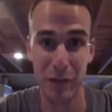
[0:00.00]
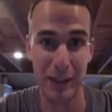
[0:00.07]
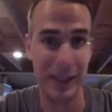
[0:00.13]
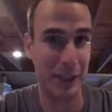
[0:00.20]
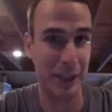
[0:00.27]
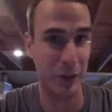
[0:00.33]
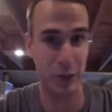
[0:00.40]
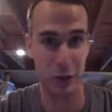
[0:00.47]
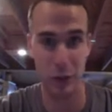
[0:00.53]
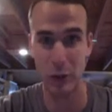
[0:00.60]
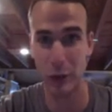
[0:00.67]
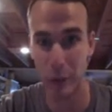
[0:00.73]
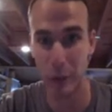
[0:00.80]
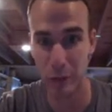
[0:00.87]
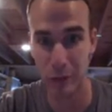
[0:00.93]
and not just your
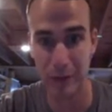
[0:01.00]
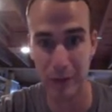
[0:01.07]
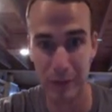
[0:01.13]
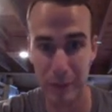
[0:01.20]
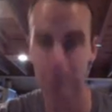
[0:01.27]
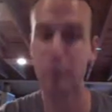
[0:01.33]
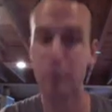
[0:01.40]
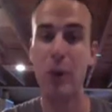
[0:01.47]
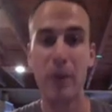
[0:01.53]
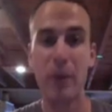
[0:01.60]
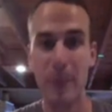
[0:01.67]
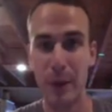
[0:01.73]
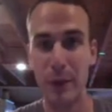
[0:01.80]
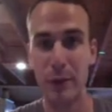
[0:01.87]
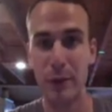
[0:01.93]
own blog
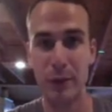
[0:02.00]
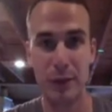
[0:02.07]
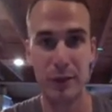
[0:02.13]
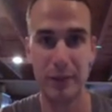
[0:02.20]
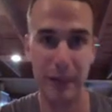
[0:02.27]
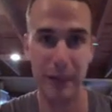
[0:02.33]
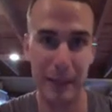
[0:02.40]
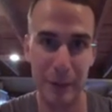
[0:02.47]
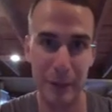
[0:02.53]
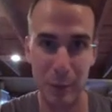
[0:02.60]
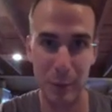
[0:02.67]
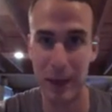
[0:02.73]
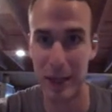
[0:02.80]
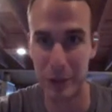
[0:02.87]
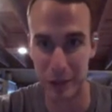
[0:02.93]
post and your
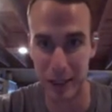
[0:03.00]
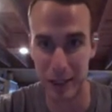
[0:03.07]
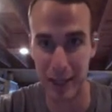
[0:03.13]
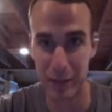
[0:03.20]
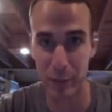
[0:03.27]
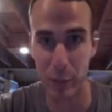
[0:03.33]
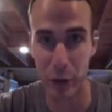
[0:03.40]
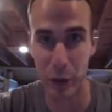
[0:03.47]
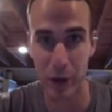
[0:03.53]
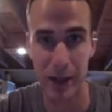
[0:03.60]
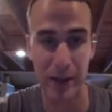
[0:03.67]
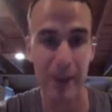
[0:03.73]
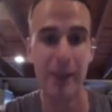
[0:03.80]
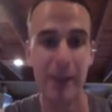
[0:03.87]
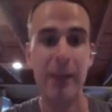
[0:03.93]
page is kind of
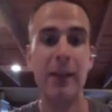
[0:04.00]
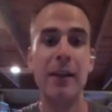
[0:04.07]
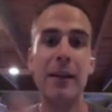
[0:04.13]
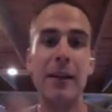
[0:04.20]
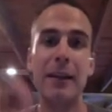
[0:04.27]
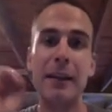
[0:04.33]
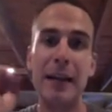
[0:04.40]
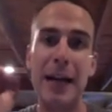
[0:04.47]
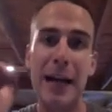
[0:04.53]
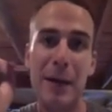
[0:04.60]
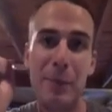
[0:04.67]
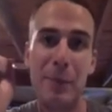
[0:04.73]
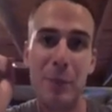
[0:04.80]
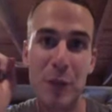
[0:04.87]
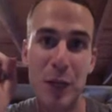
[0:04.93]
boring,
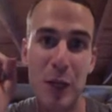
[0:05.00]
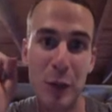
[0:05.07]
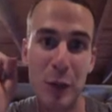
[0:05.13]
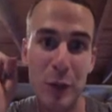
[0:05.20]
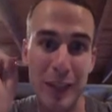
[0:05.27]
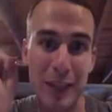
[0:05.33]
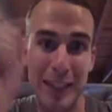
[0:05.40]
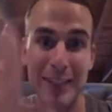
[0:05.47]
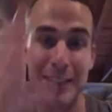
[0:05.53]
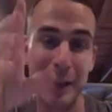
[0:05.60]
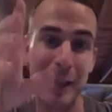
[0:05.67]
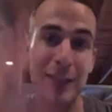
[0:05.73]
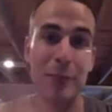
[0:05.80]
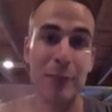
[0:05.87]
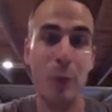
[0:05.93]

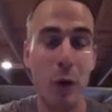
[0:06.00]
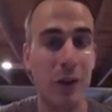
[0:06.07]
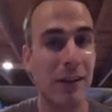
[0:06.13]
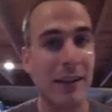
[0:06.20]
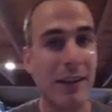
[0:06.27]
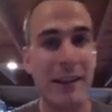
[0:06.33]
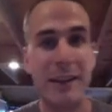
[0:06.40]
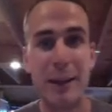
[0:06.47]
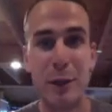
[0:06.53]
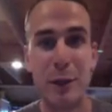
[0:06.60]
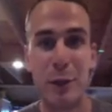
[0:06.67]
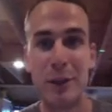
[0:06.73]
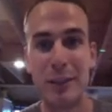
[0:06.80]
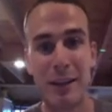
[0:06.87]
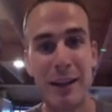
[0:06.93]
he's more than likely
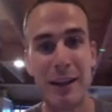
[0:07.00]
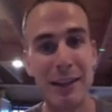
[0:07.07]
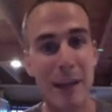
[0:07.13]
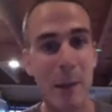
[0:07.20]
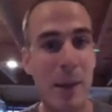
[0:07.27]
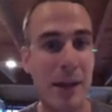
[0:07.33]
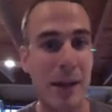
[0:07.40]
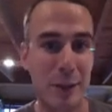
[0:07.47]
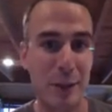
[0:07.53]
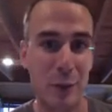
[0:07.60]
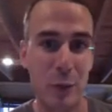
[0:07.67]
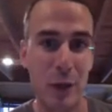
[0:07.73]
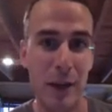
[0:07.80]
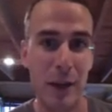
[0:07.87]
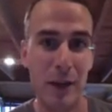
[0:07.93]
going to like that page as
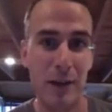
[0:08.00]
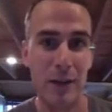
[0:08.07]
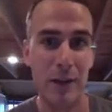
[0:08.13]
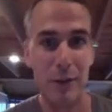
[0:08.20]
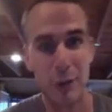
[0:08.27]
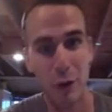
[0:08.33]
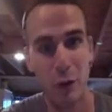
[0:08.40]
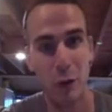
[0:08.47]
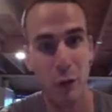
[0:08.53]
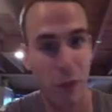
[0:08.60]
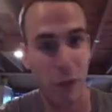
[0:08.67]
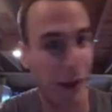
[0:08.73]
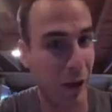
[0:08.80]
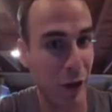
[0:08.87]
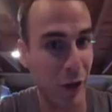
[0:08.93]
well. So
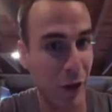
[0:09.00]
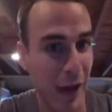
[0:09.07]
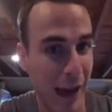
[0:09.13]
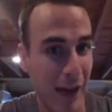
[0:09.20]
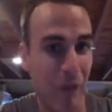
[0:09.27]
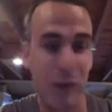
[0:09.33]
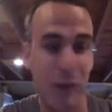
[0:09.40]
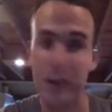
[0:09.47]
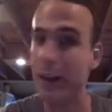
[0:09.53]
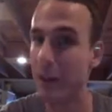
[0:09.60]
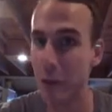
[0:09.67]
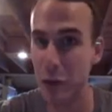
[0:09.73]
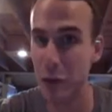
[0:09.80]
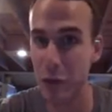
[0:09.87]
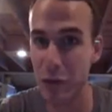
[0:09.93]
there you have another new